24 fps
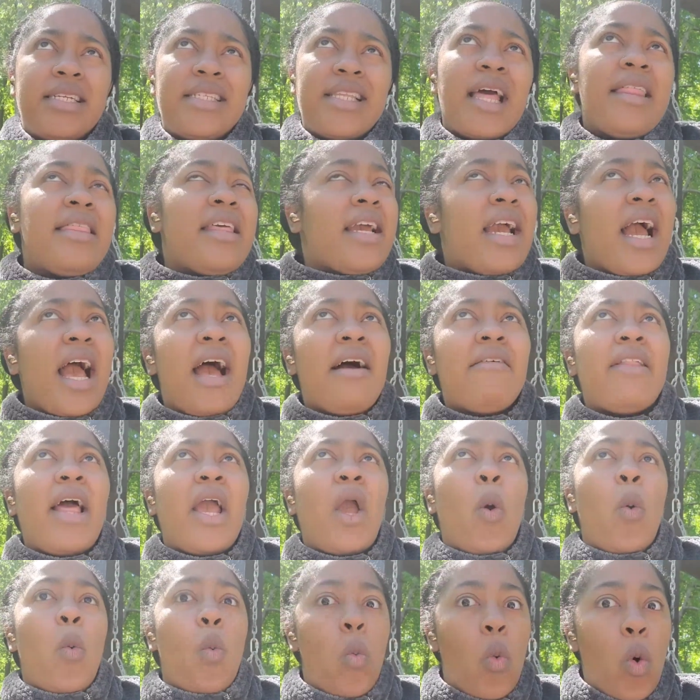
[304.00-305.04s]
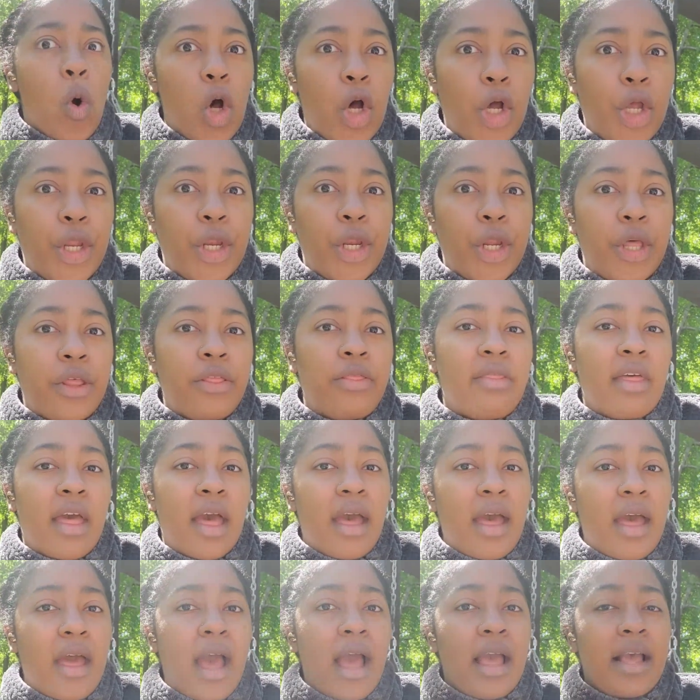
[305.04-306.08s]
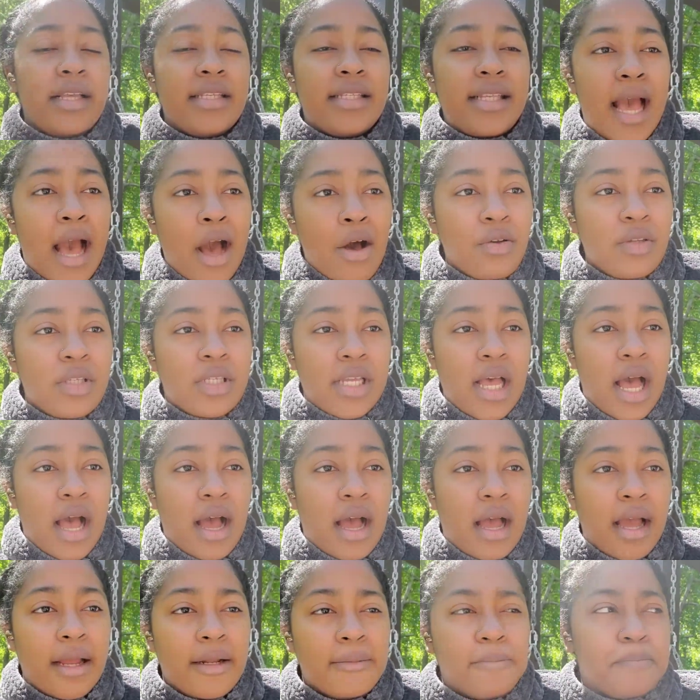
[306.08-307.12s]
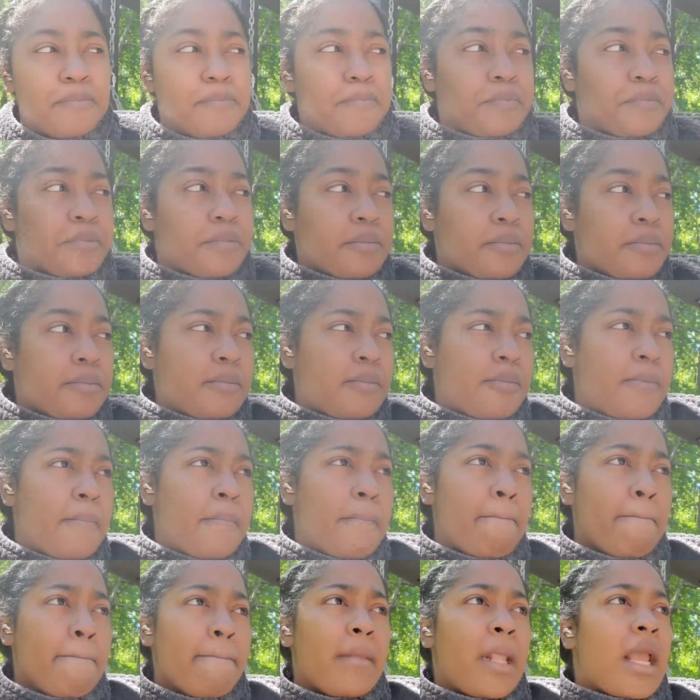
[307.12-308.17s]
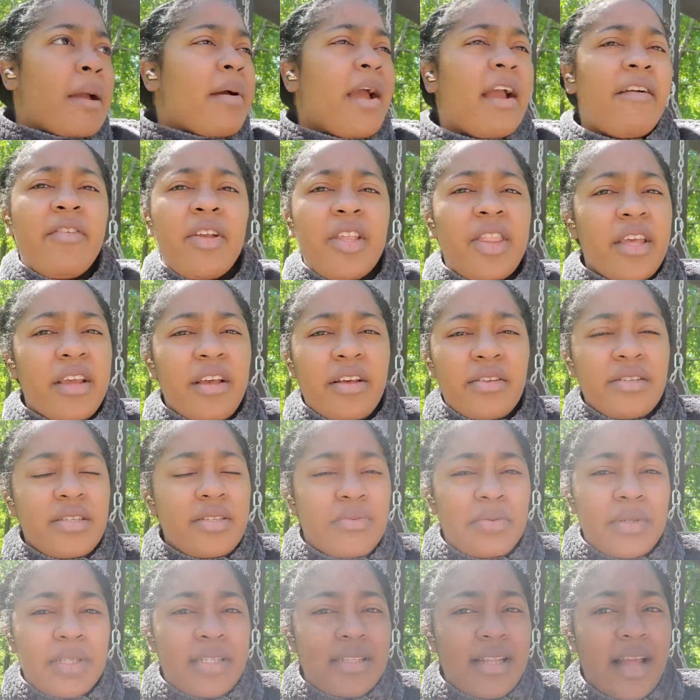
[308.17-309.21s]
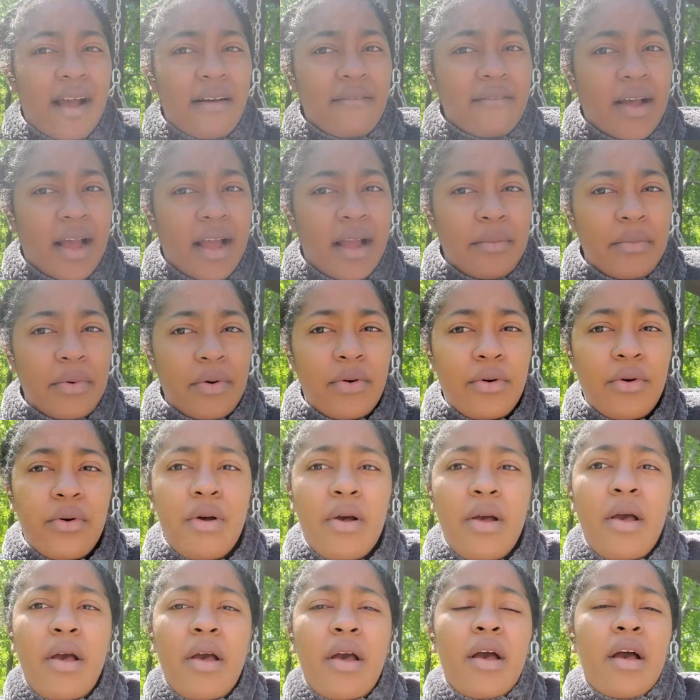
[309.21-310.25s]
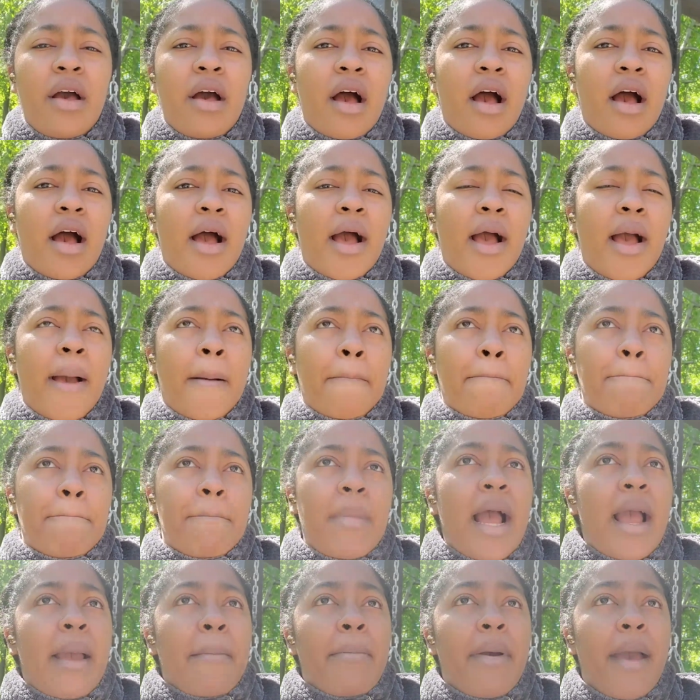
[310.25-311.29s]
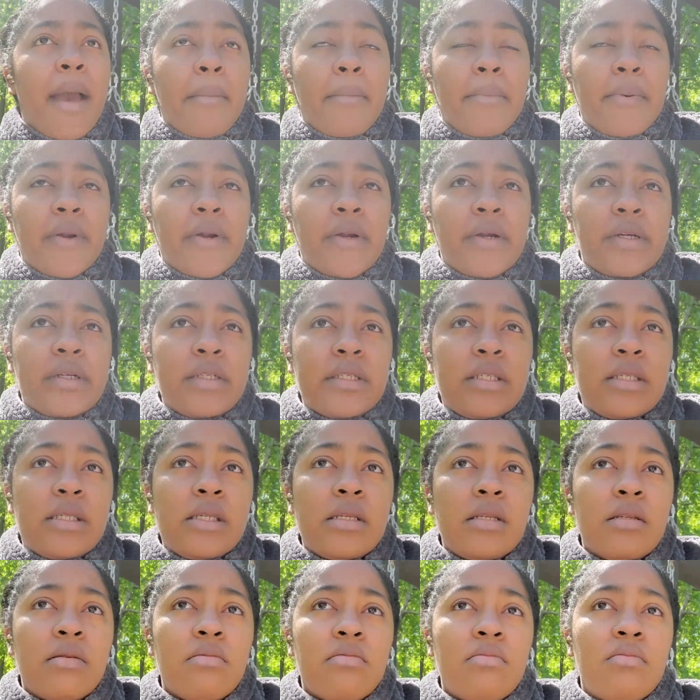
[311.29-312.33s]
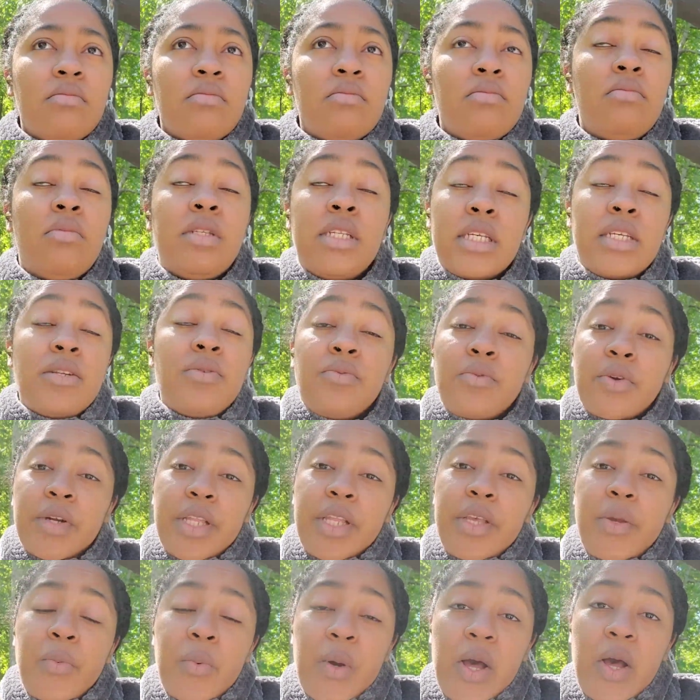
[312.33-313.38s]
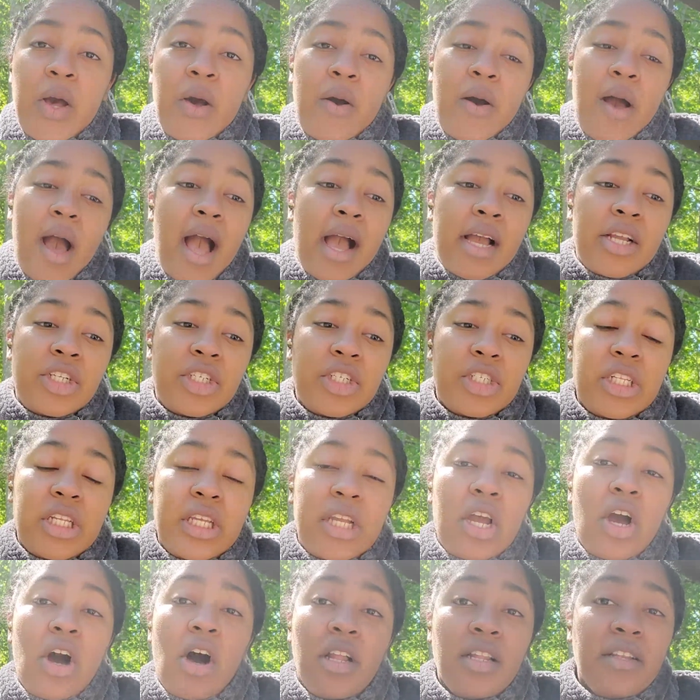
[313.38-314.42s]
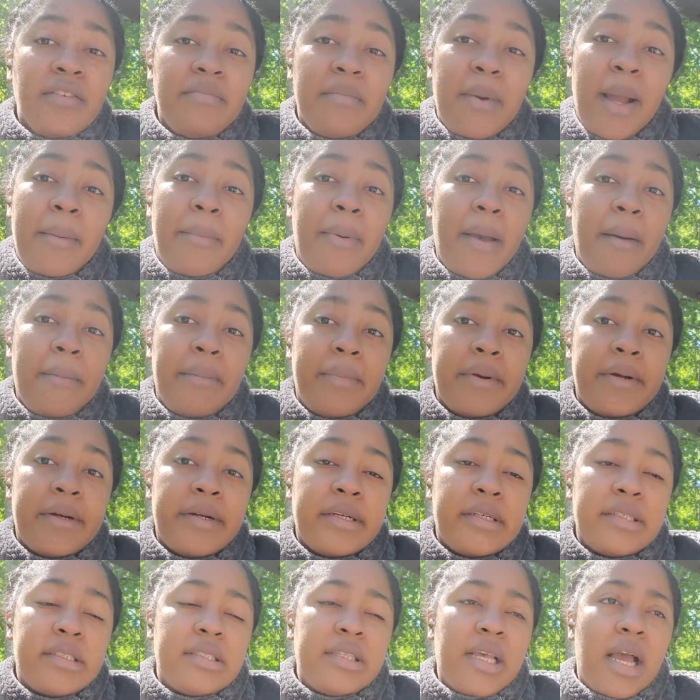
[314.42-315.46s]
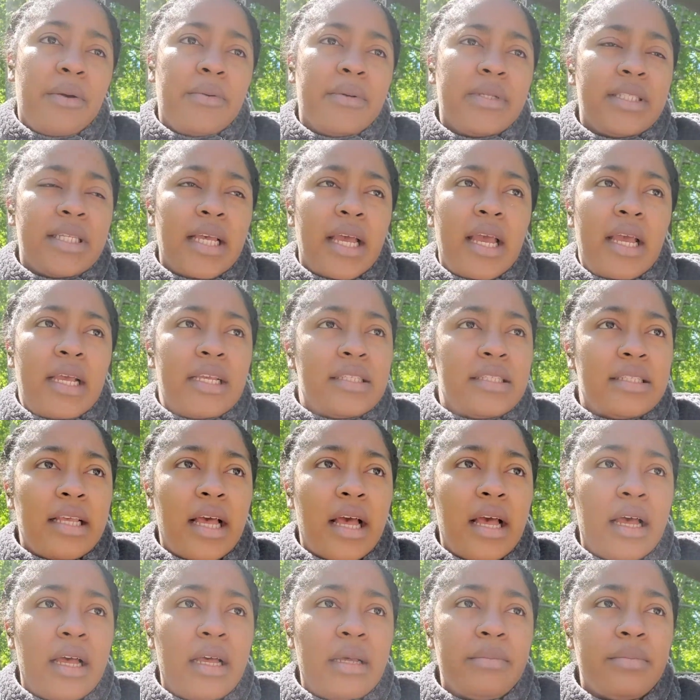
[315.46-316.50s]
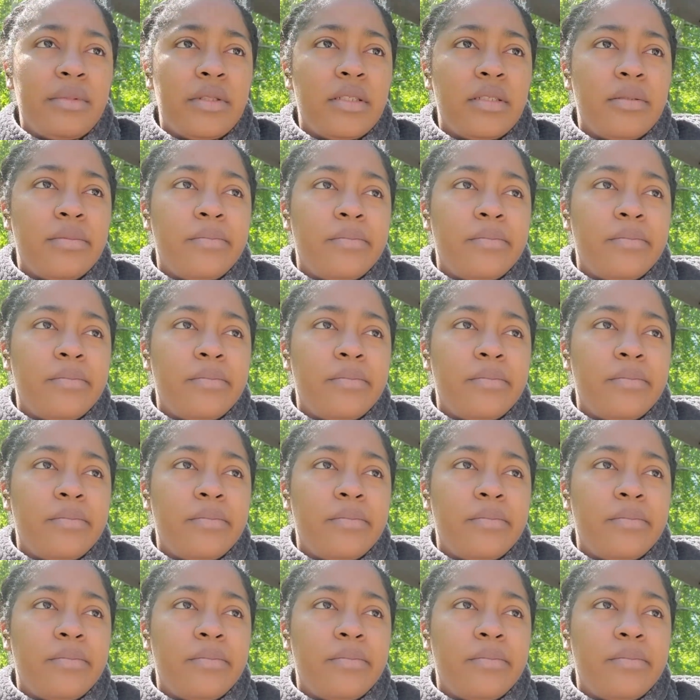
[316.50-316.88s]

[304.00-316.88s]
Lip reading: I think I have like one that is outside, but everything else was not viable. My peppers did really well. Actually, all of my peppers, I would say, except